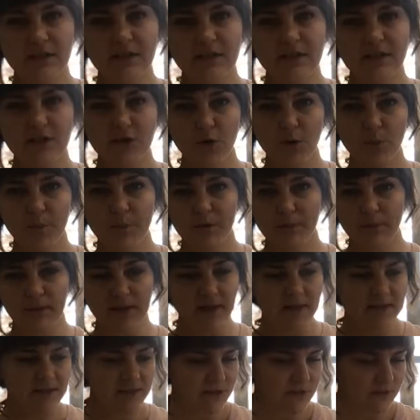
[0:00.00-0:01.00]
to scoop your
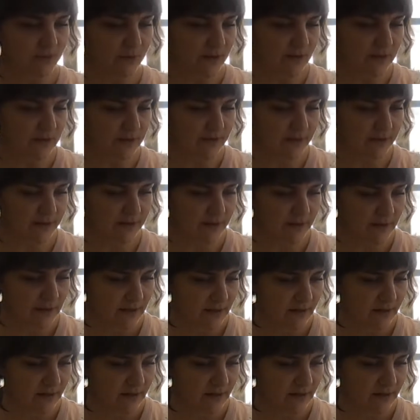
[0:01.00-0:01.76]
plaster with,